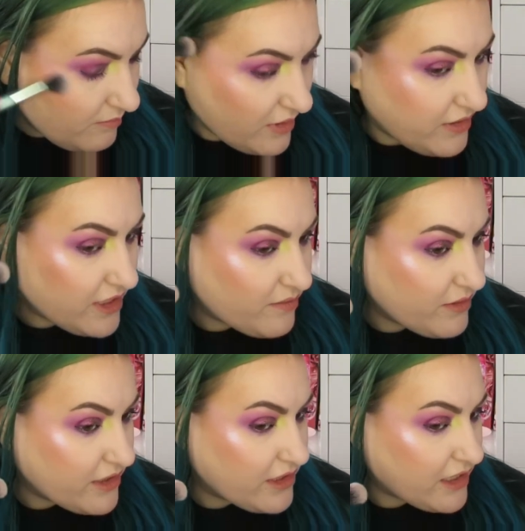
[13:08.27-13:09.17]
But this
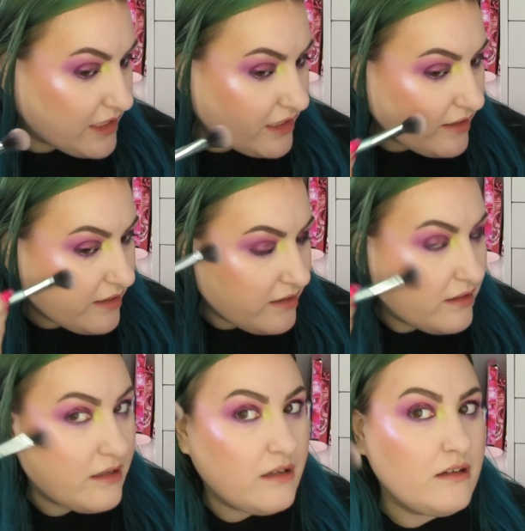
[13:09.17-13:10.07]
one's stunning.
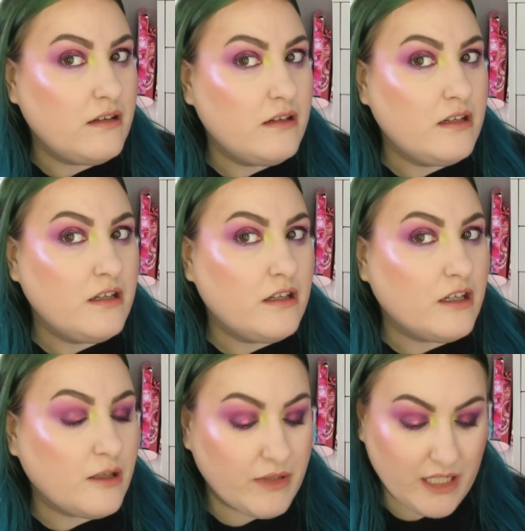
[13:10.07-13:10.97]

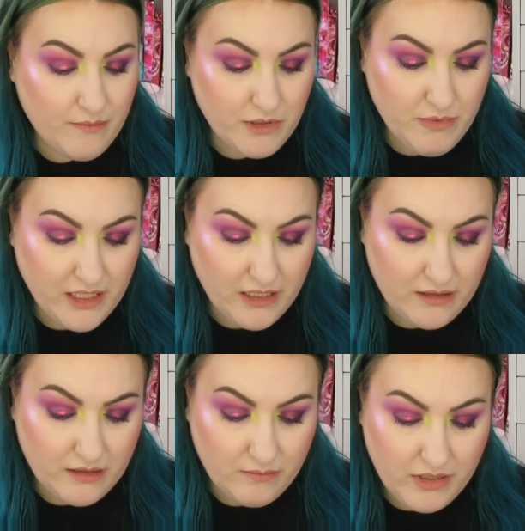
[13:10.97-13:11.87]
I hope the camera's picking it
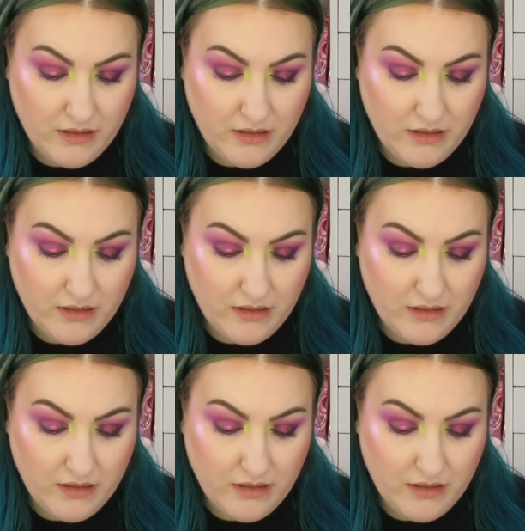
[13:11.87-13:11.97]
up.